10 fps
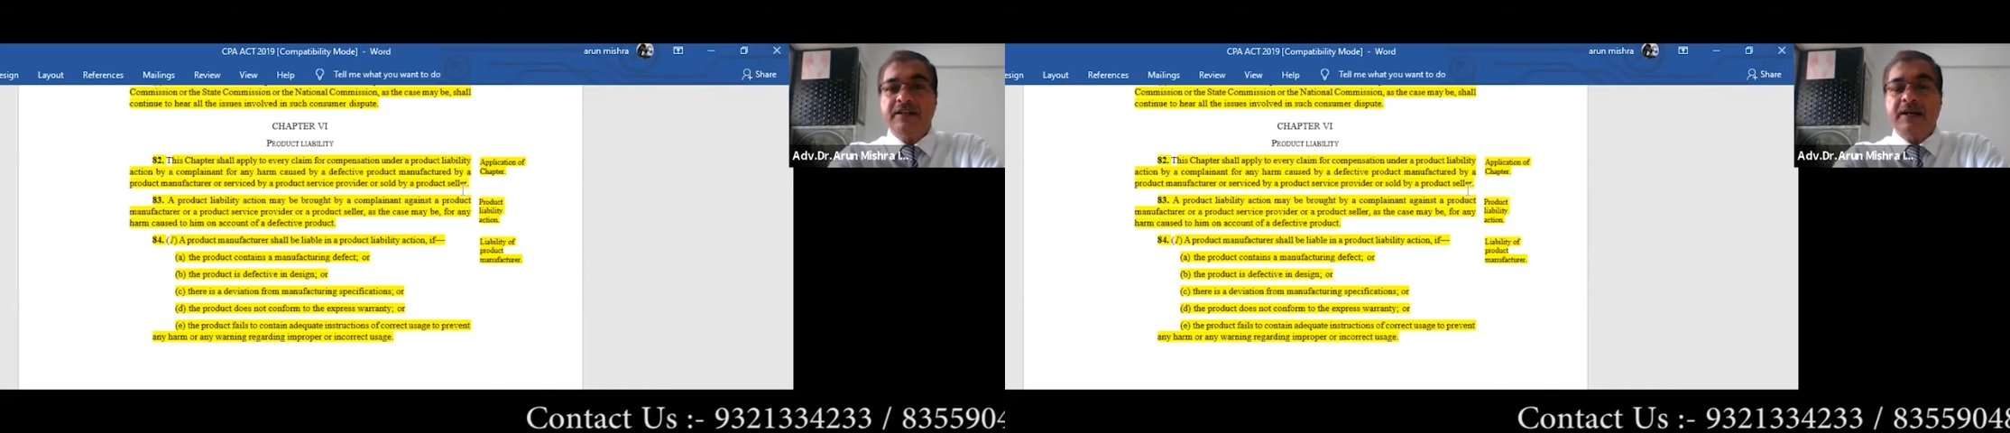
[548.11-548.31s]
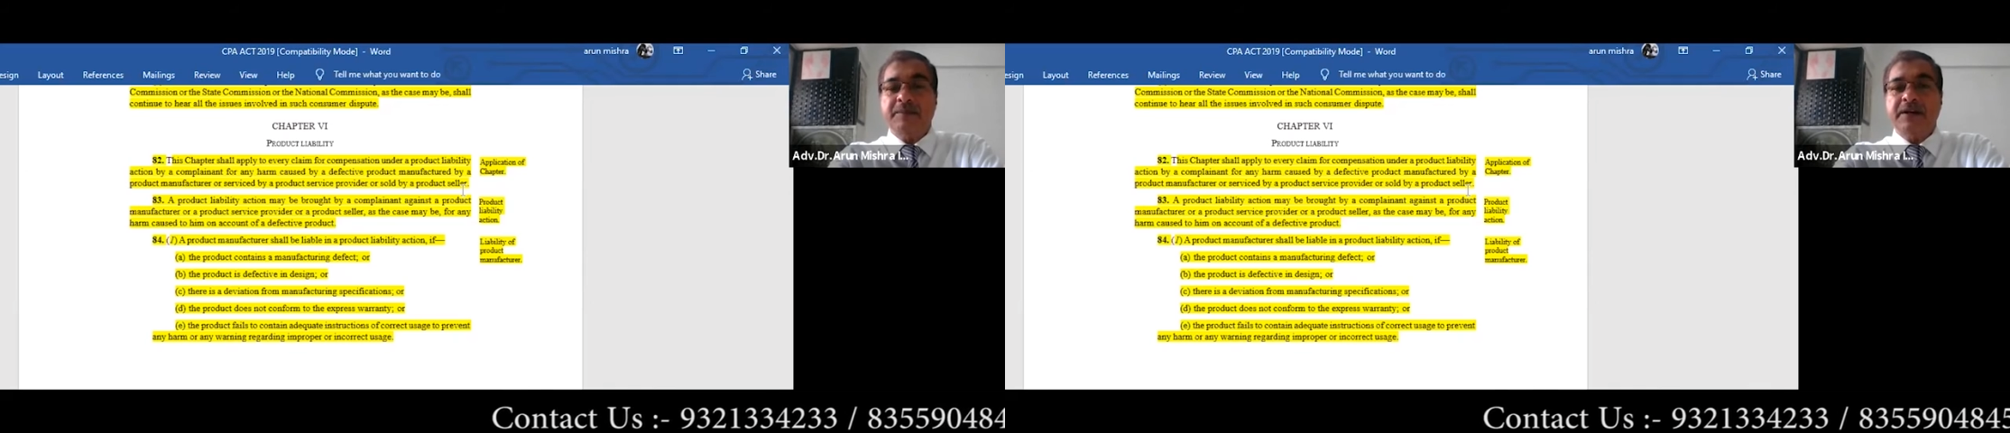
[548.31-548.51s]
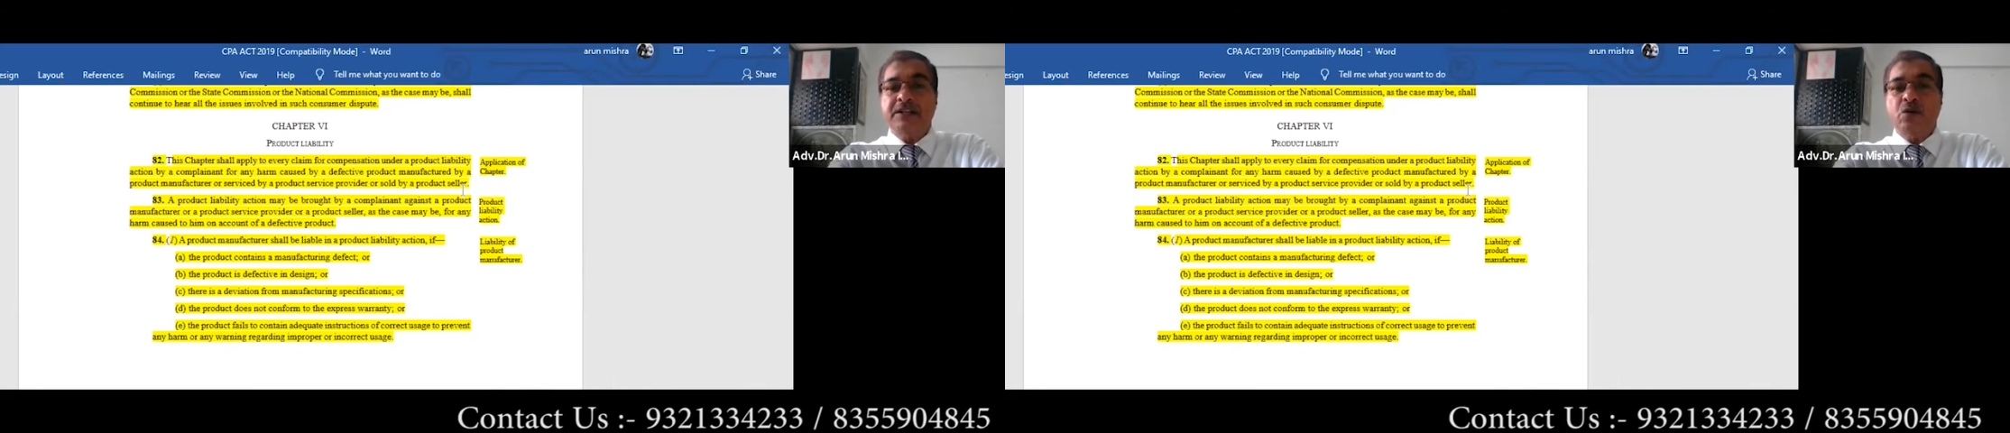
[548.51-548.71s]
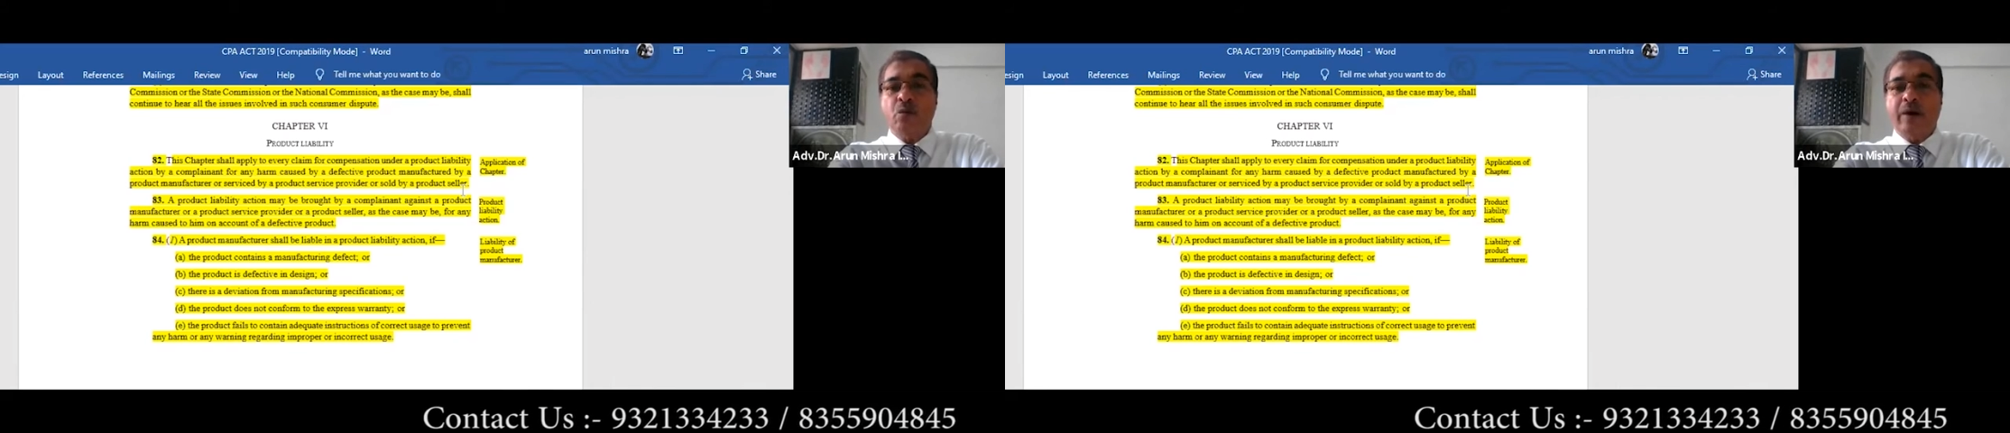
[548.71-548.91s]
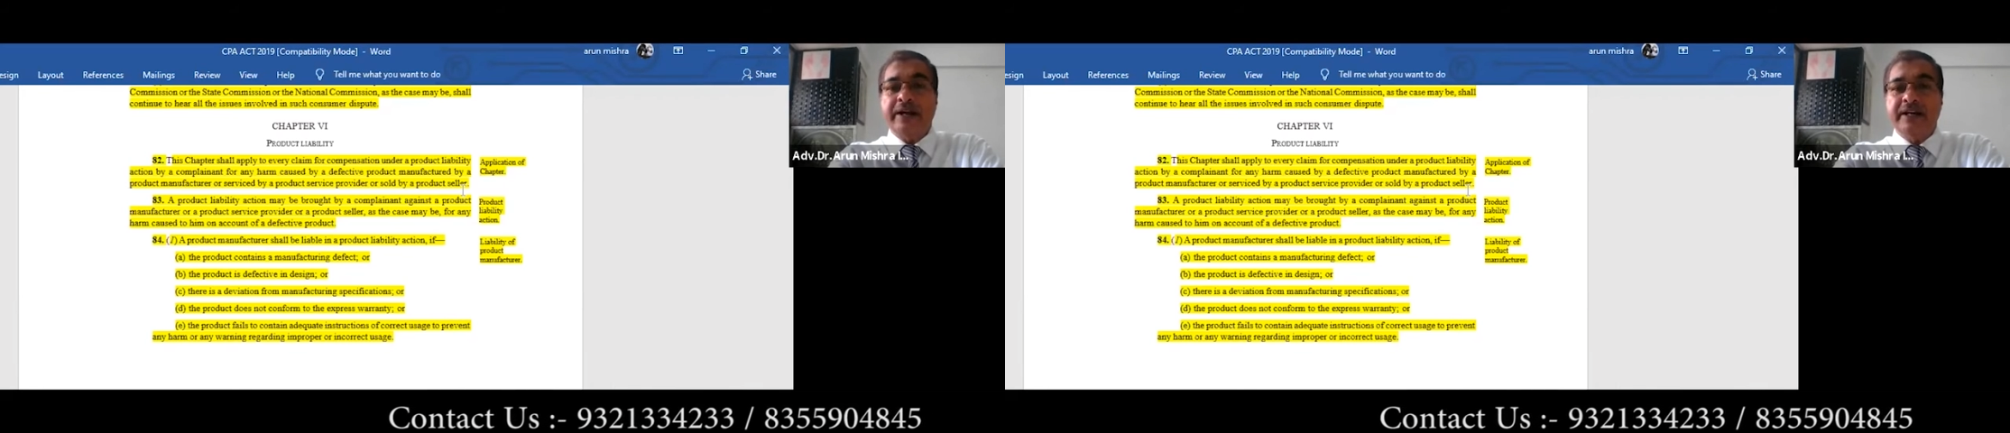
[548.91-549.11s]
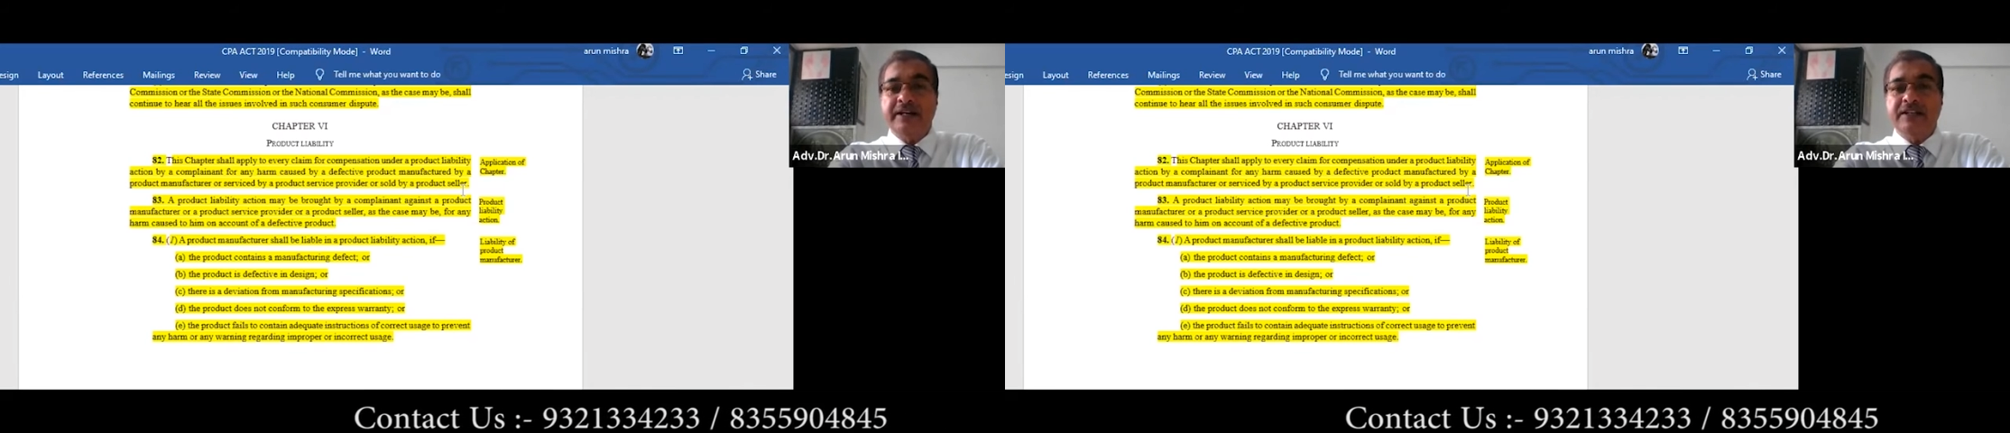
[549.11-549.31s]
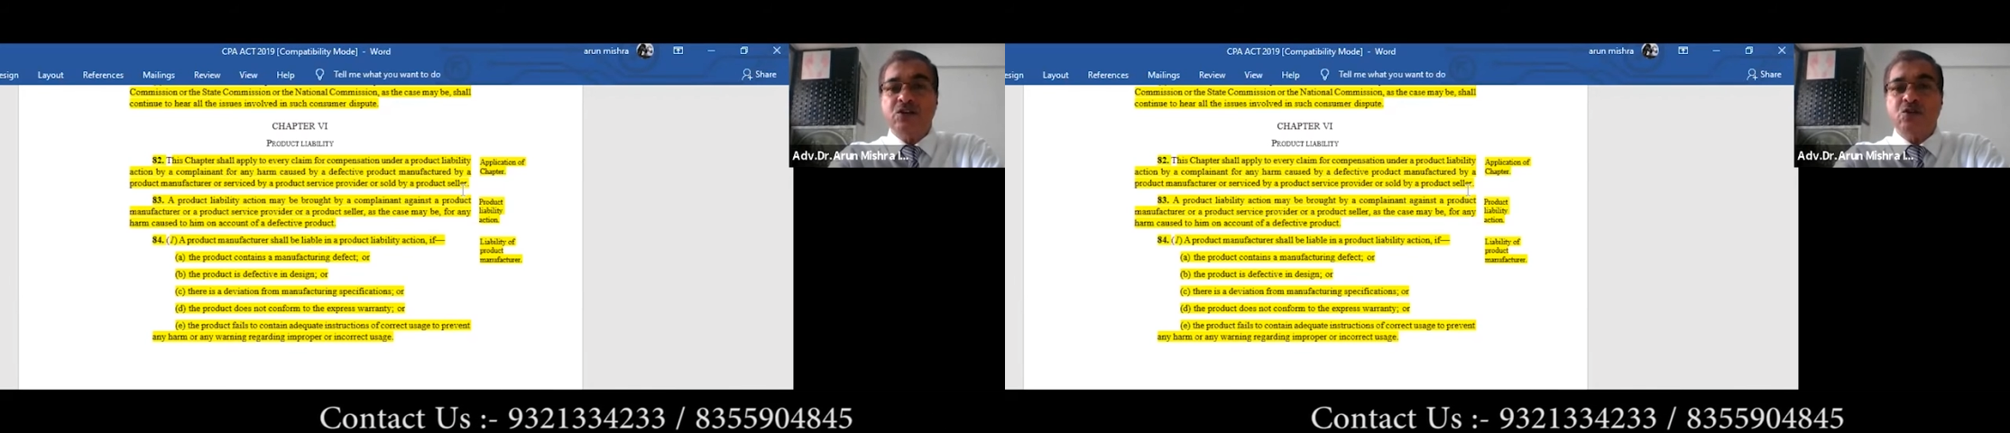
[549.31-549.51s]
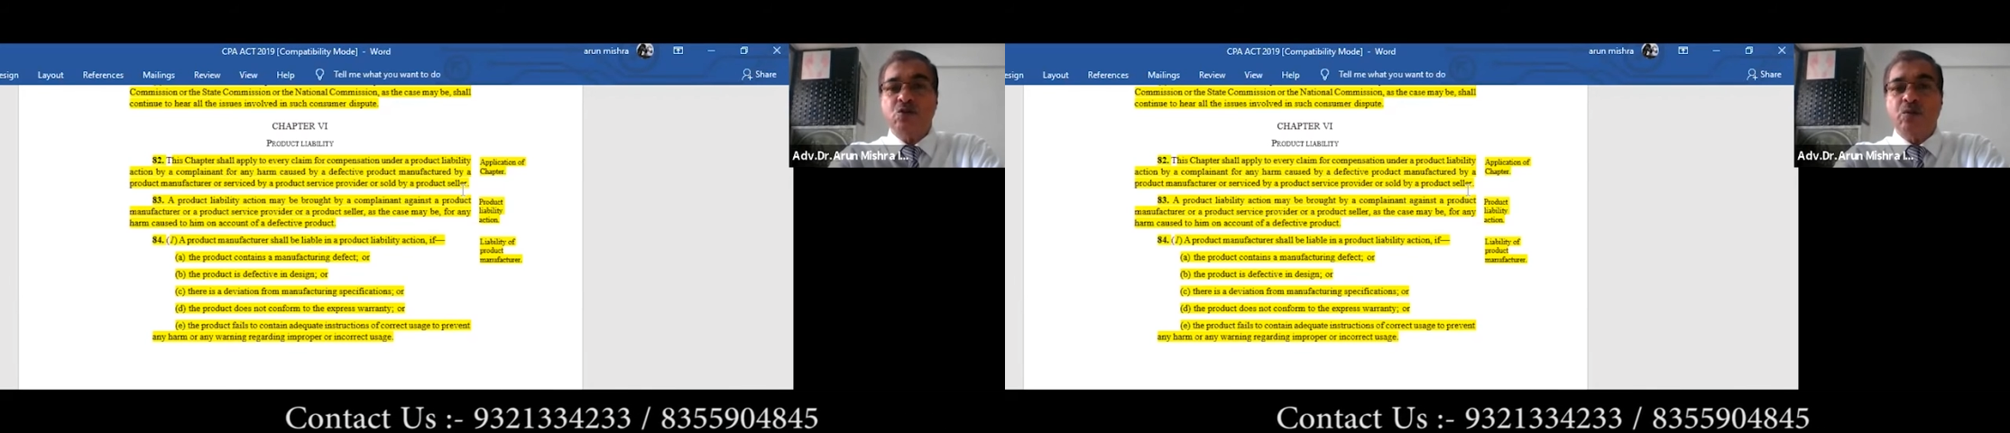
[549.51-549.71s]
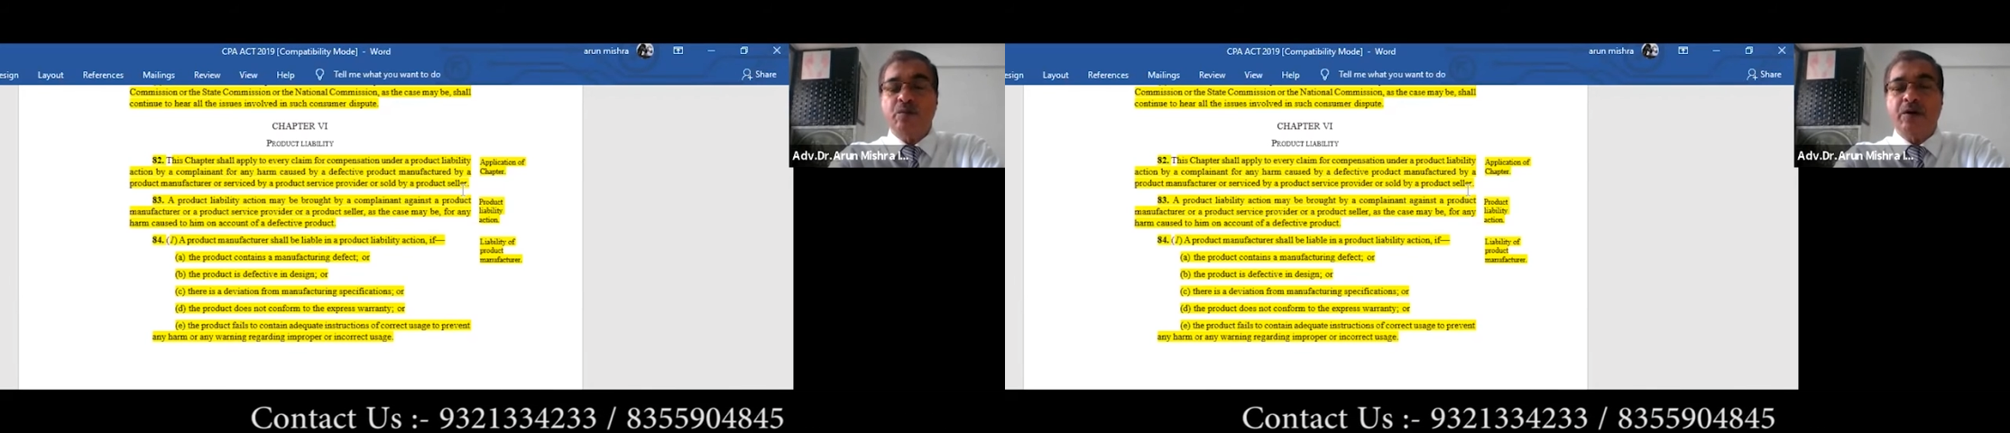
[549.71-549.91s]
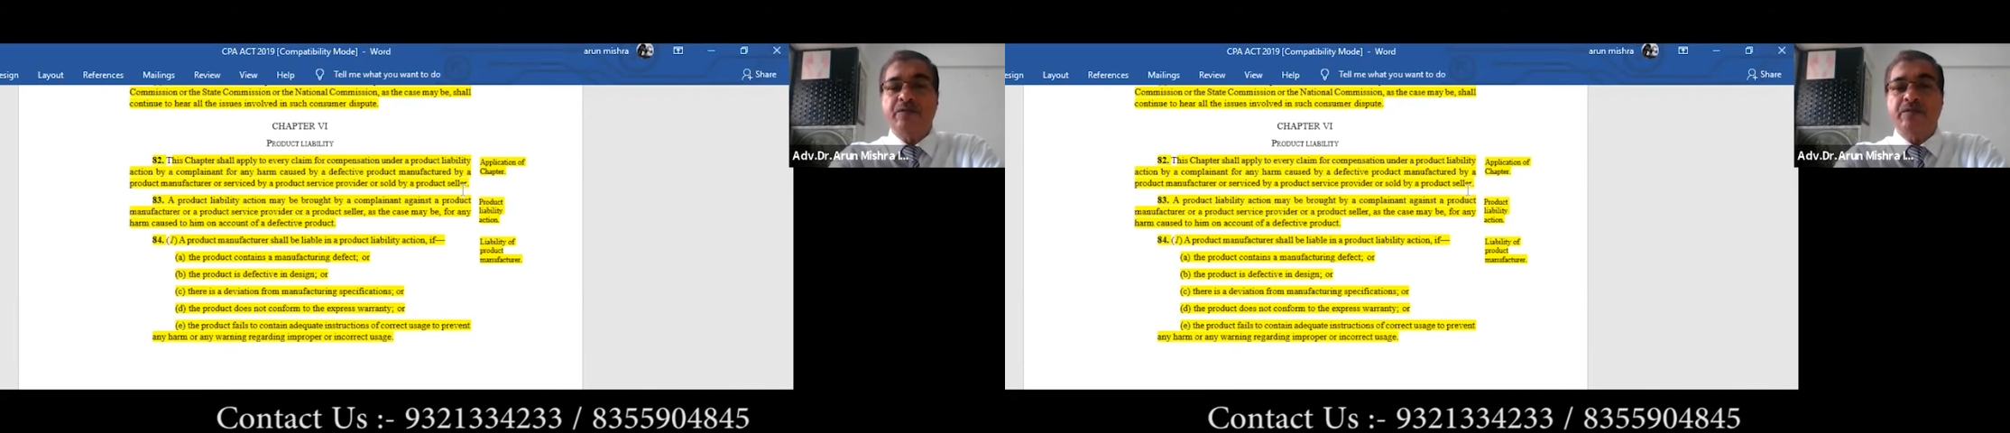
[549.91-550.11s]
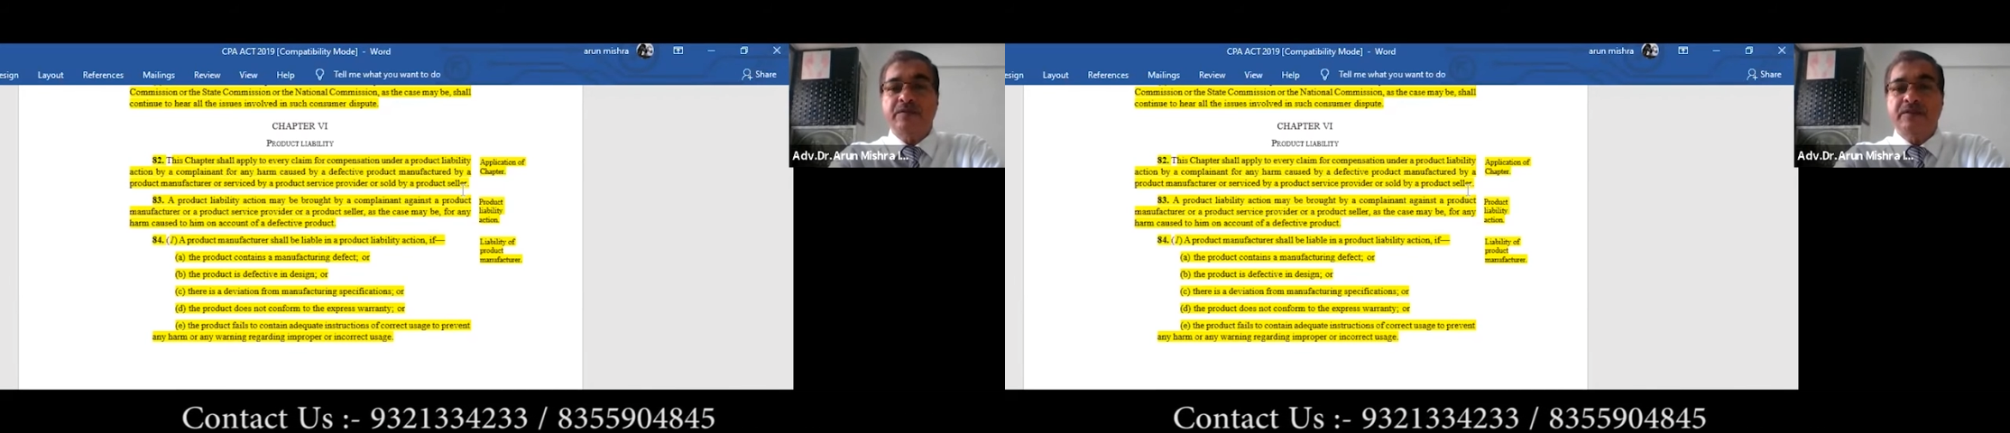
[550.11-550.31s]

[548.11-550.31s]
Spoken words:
chapter has widened the scope of